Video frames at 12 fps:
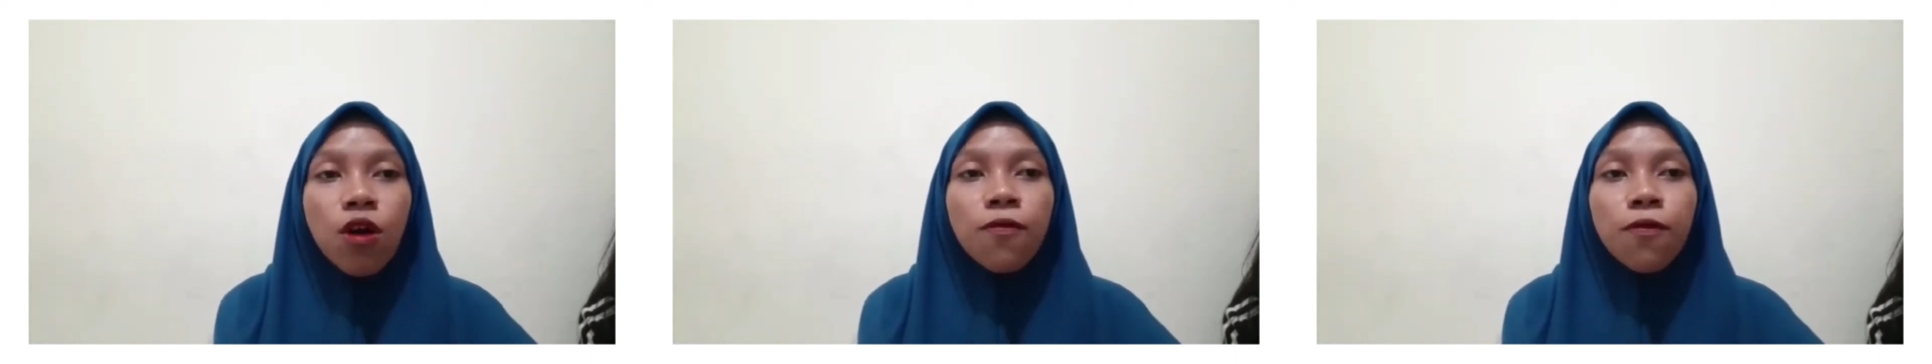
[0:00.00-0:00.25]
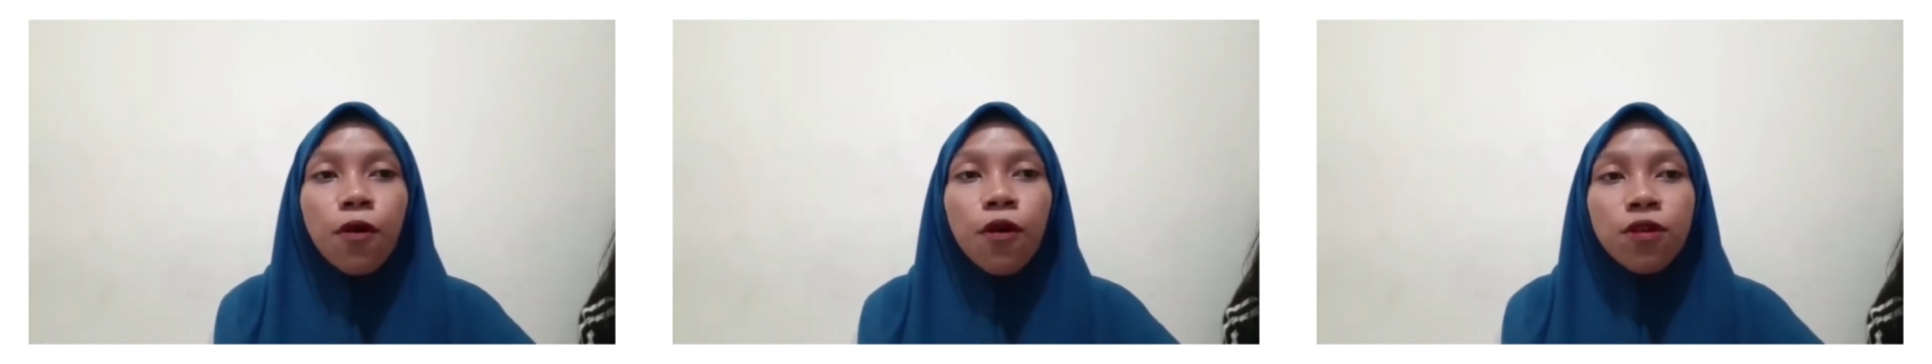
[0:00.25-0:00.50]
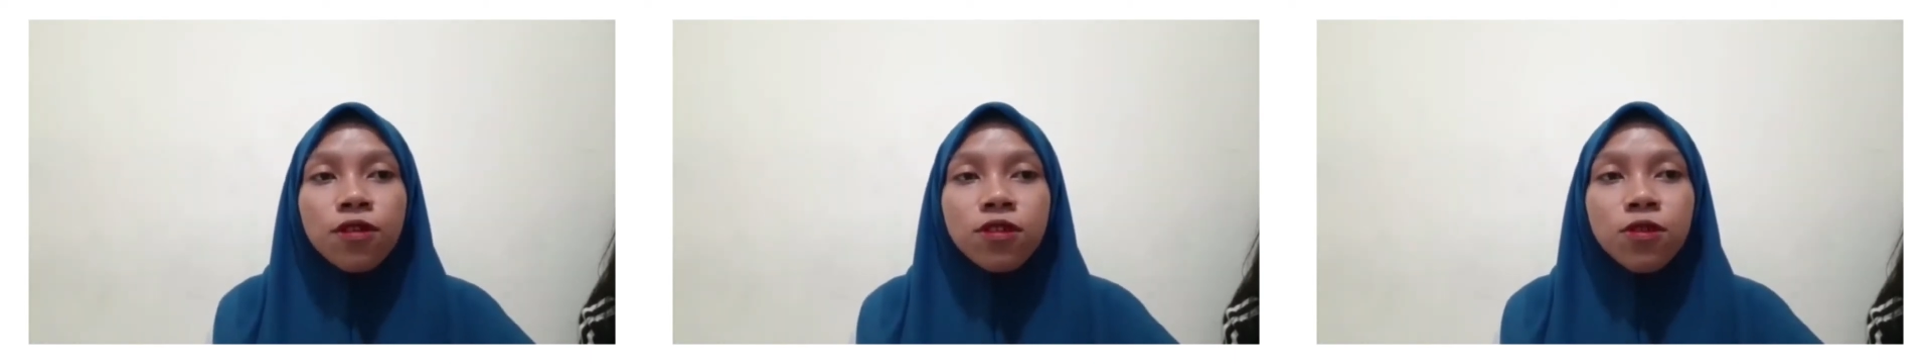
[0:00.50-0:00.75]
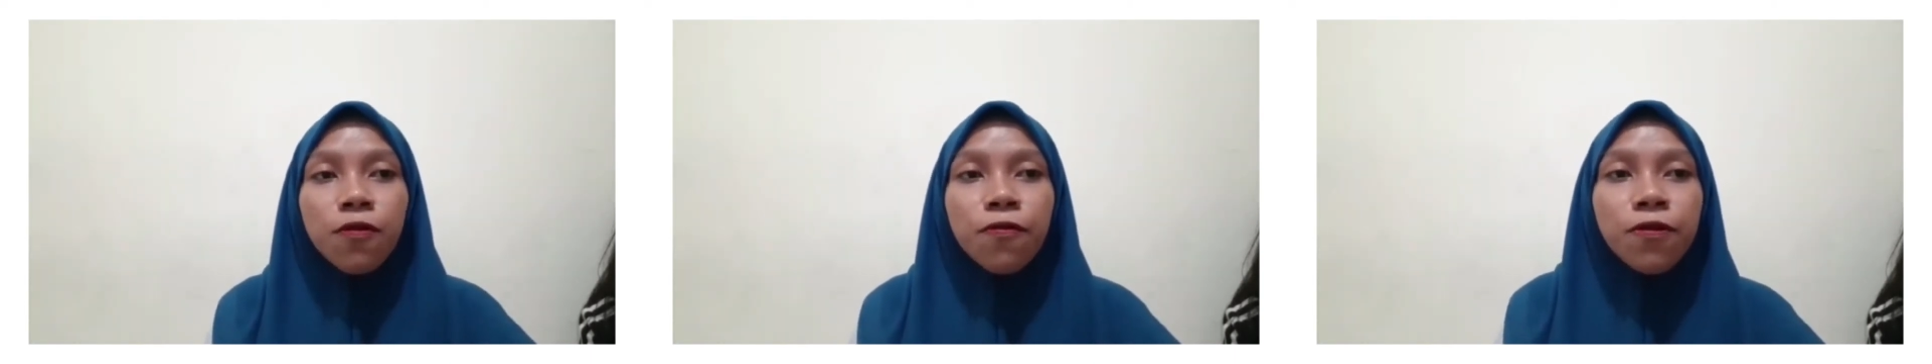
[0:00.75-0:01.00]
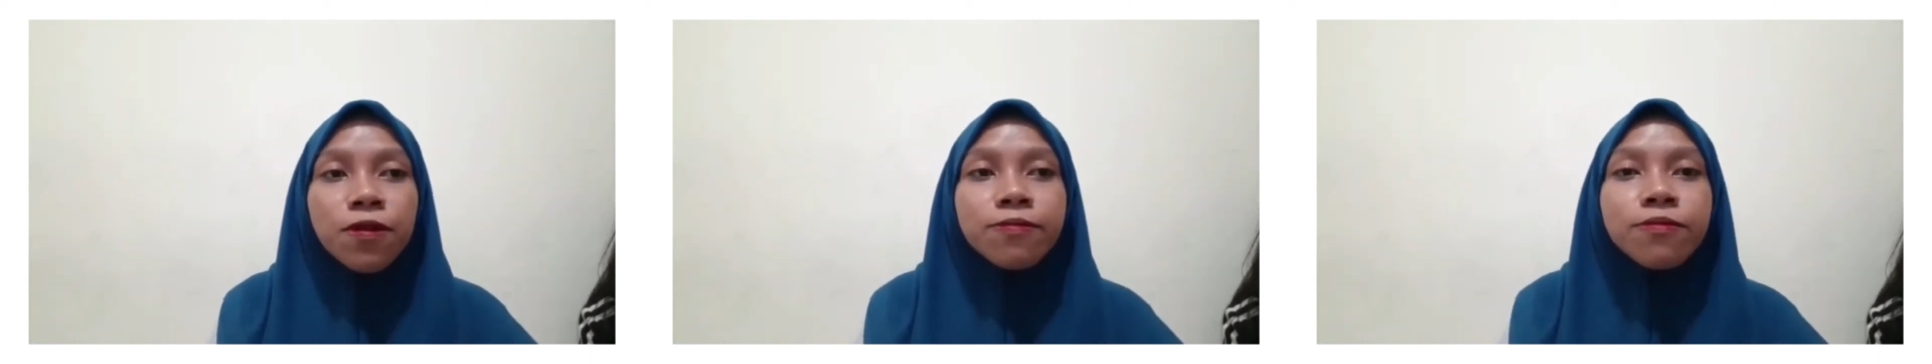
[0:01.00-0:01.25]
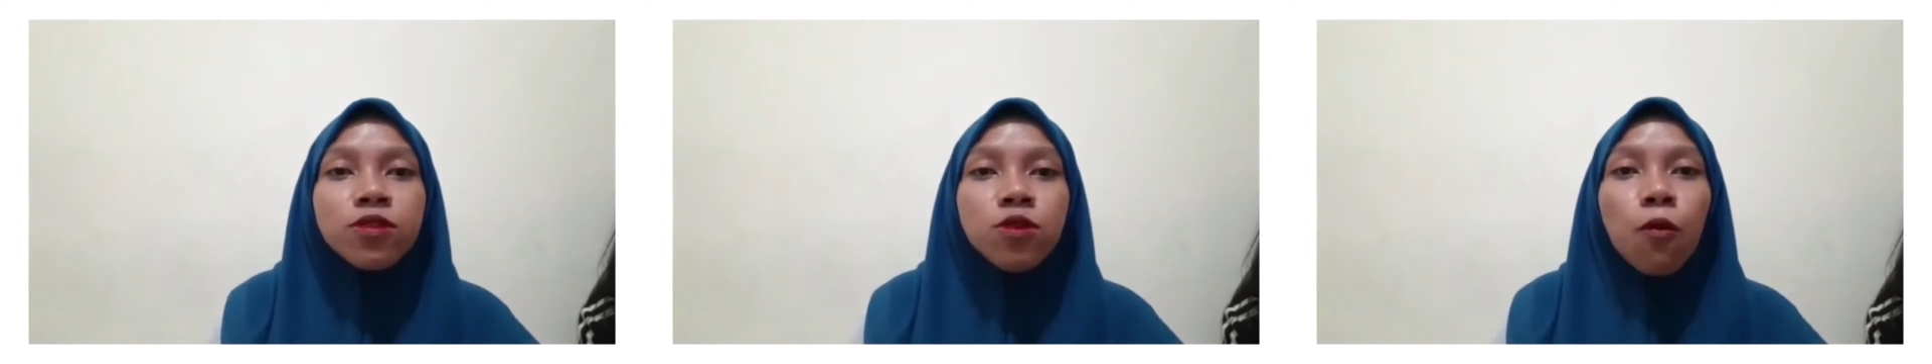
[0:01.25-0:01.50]
Of course,
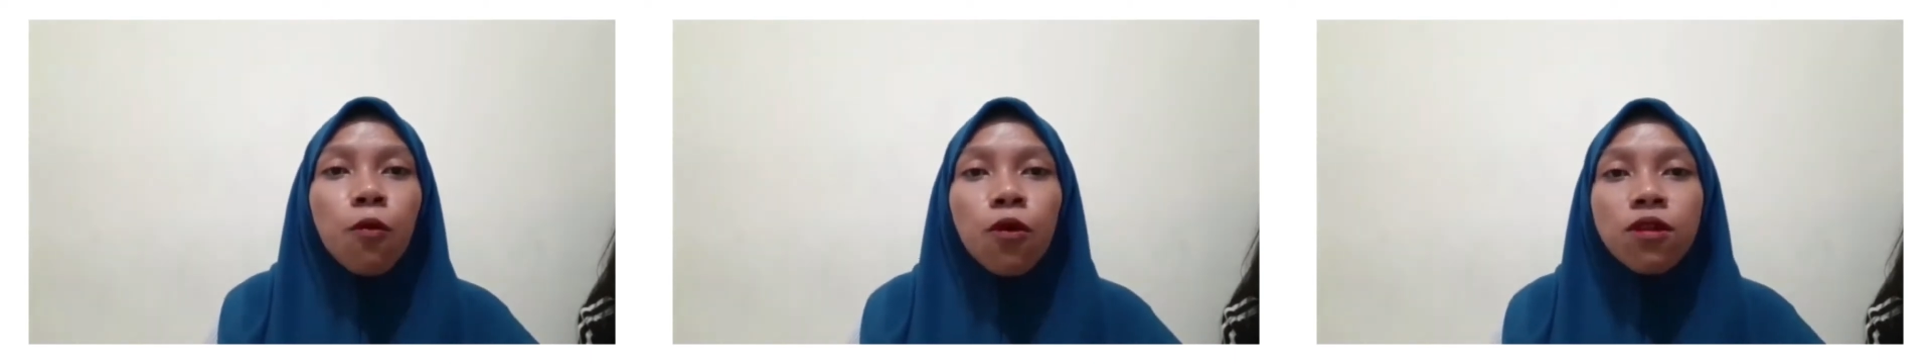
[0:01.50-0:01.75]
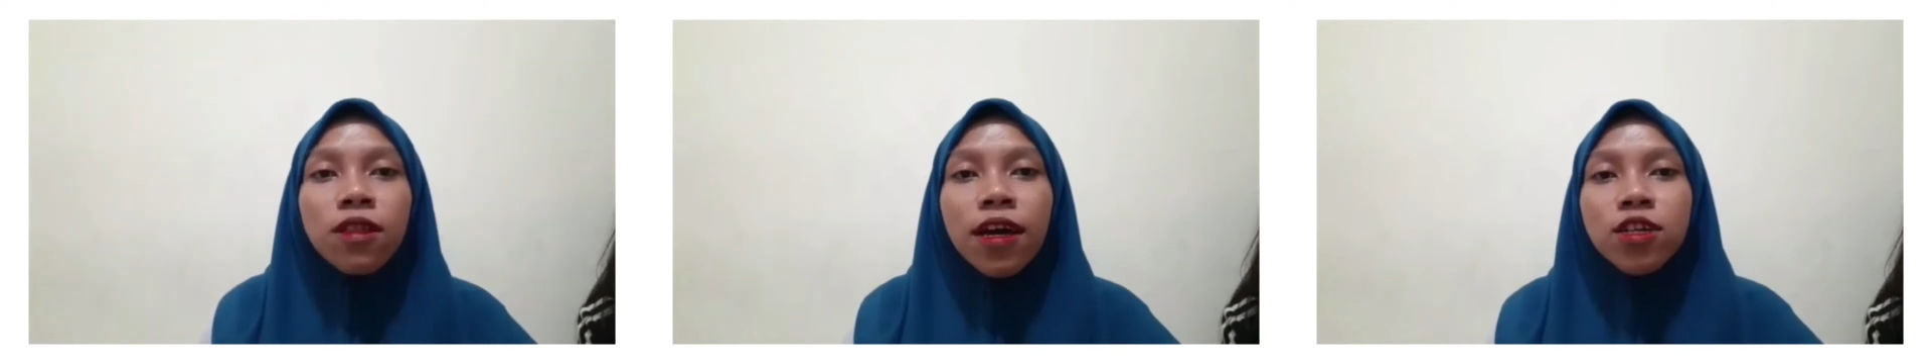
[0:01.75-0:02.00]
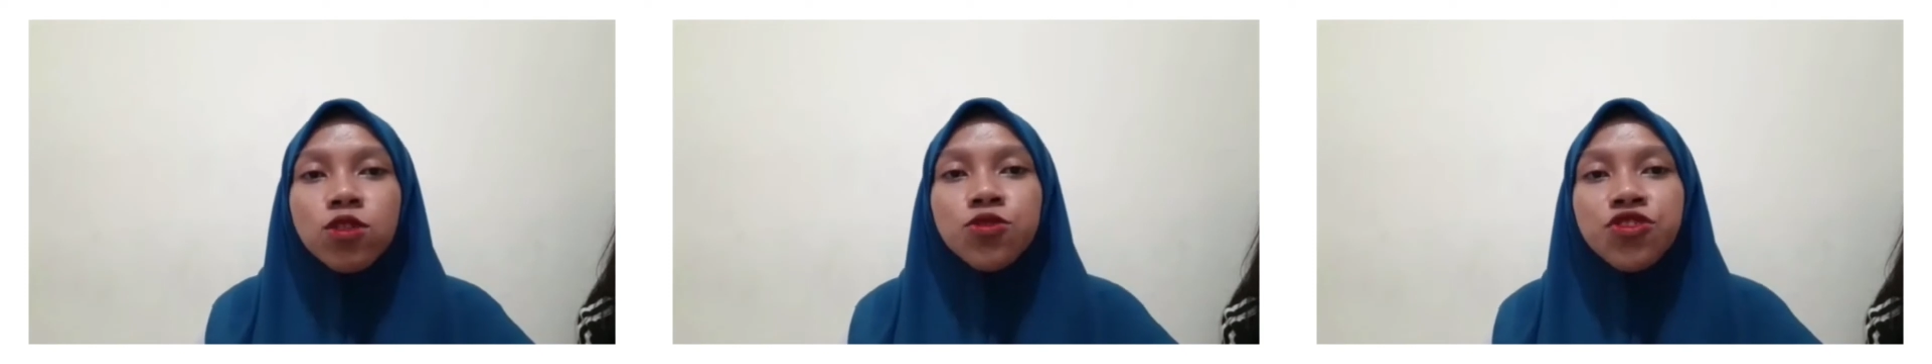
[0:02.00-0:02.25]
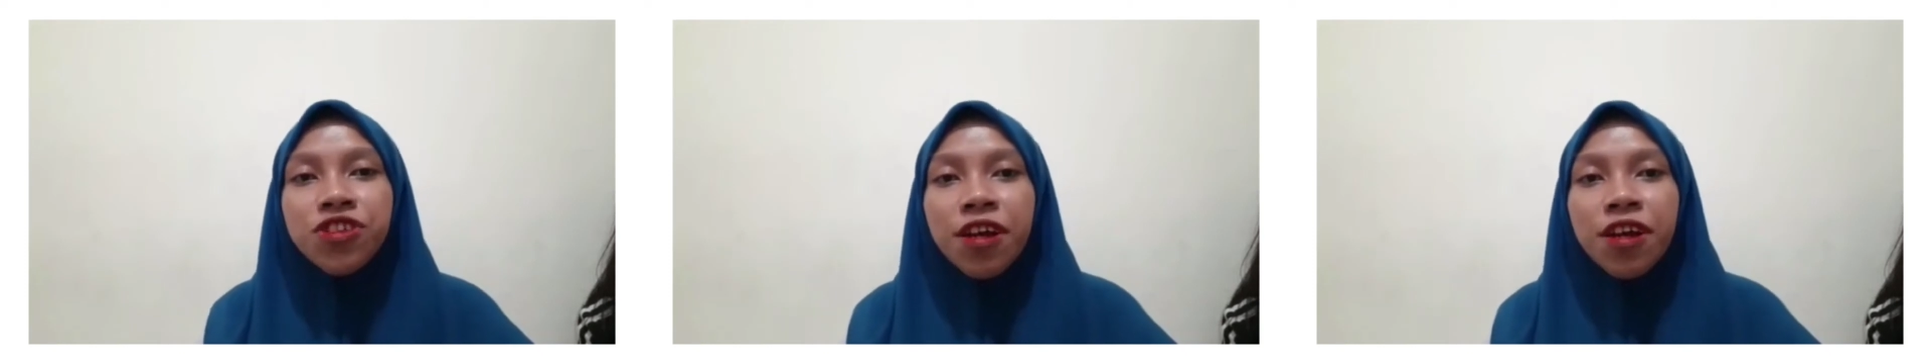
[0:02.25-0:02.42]
firms would like to